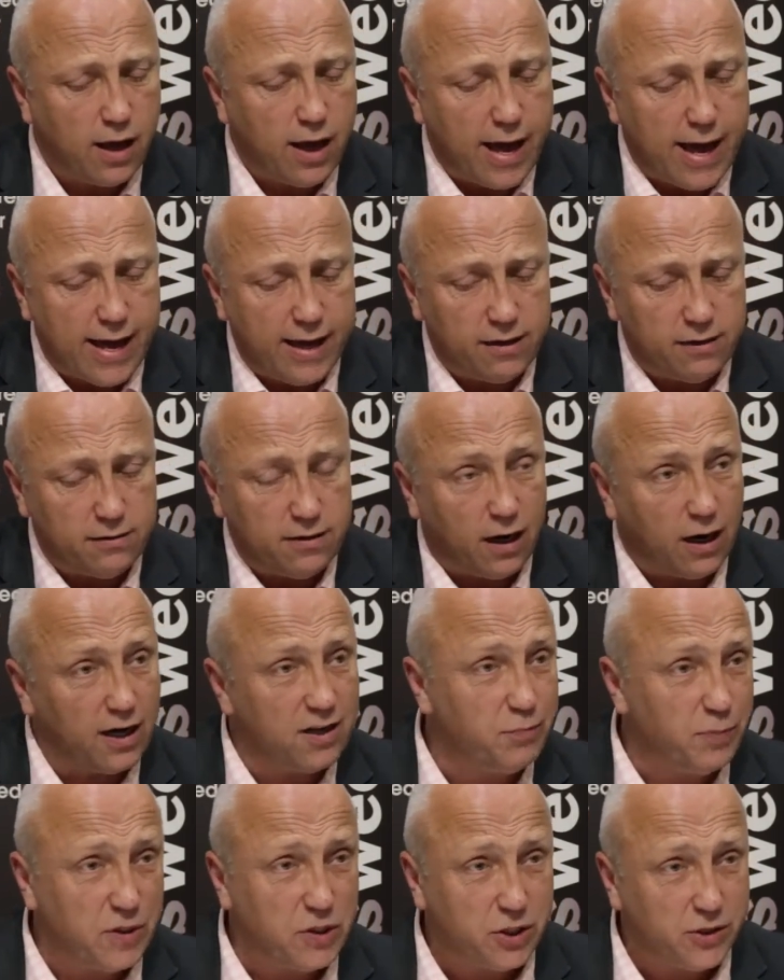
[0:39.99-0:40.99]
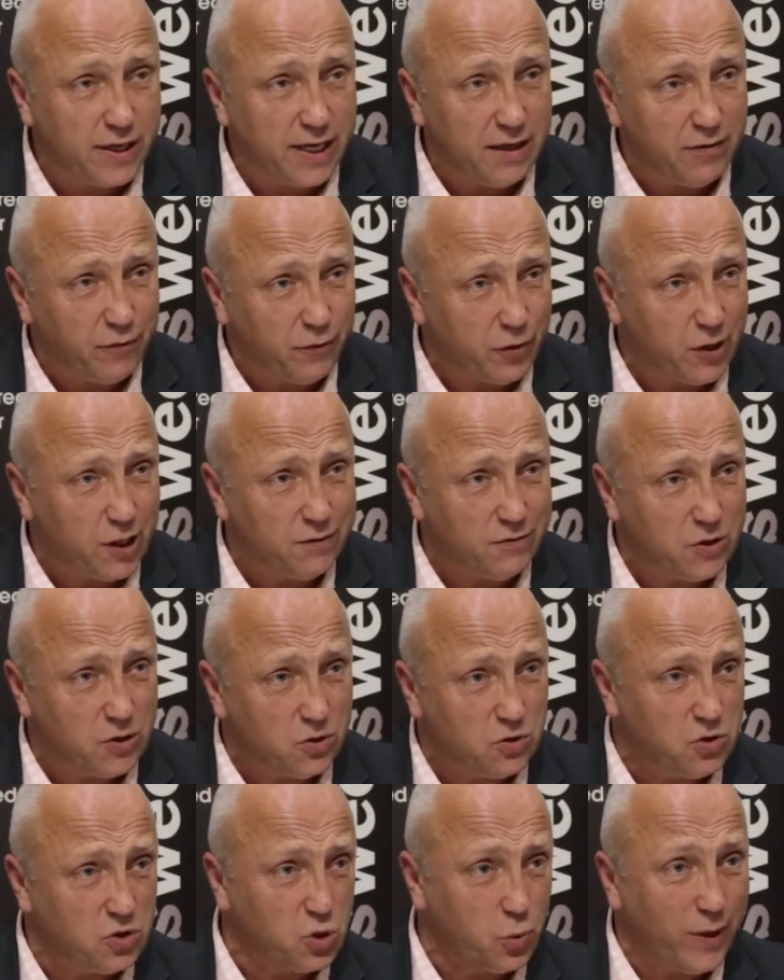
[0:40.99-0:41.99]
And I've been doing it for over
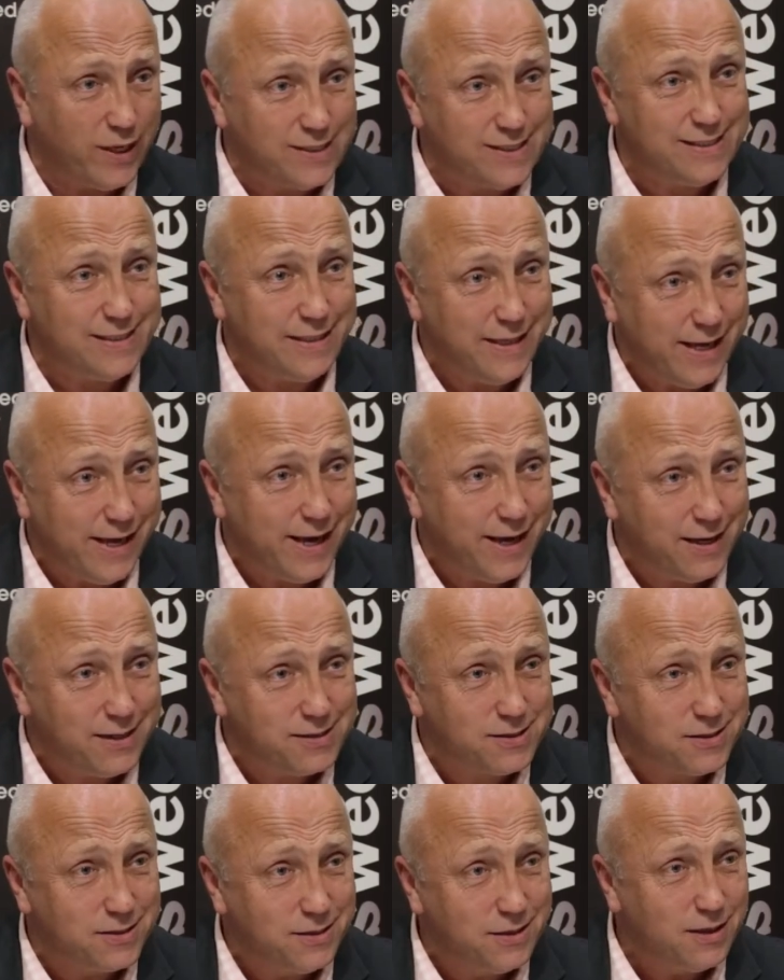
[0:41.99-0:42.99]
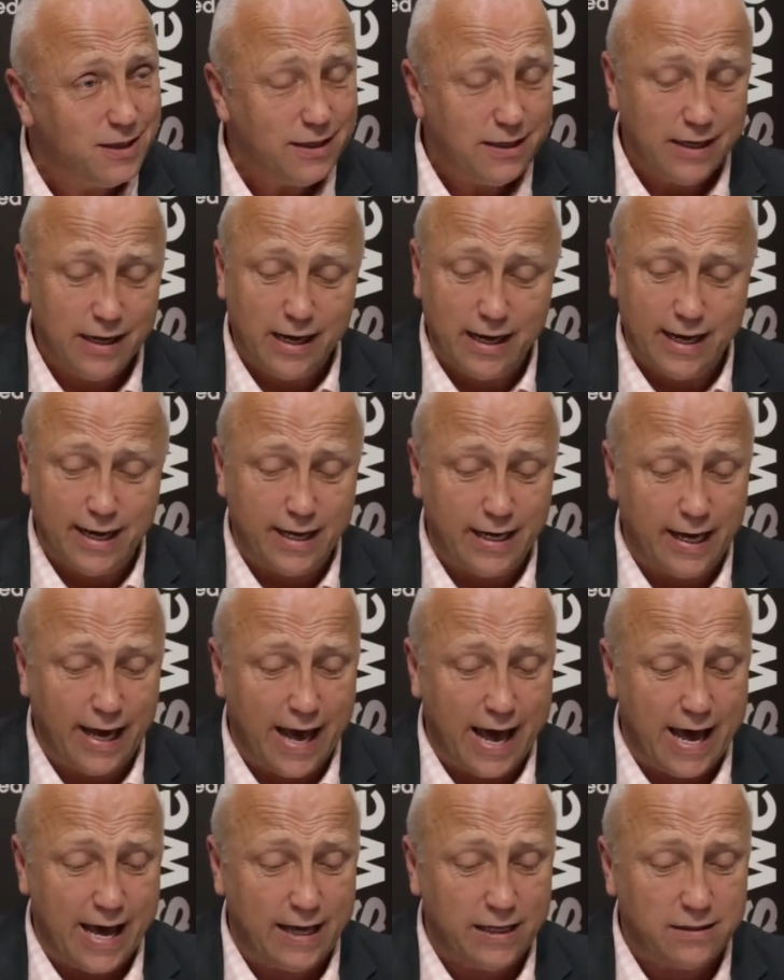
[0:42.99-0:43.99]
20 years.
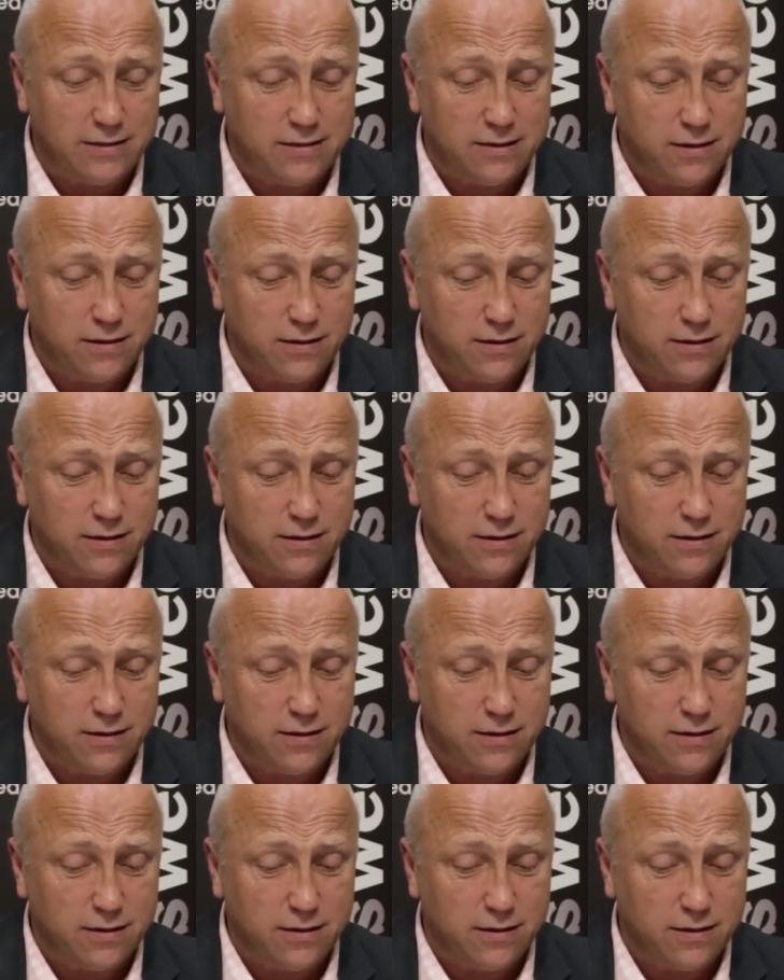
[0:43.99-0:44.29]
And